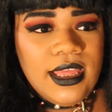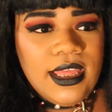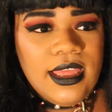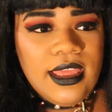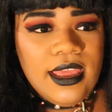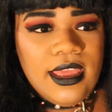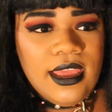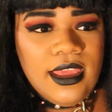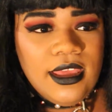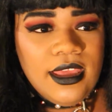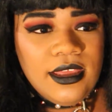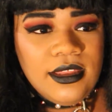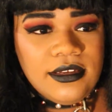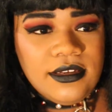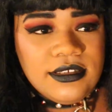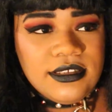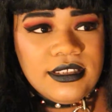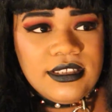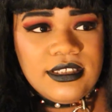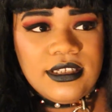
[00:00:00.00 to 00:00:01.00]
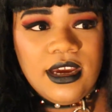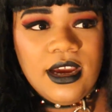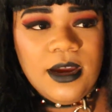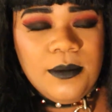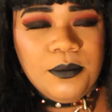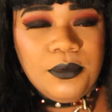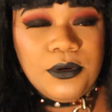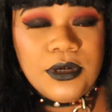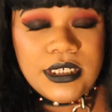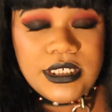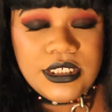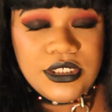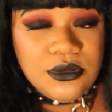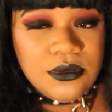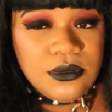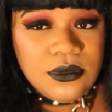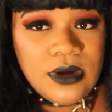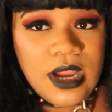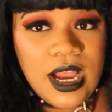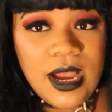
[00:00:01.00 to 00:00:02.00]
and I'm pretty
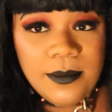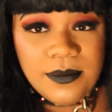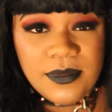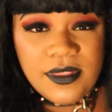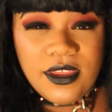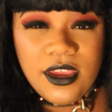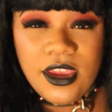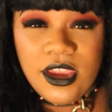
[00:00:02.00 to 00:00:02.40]
sure I'm the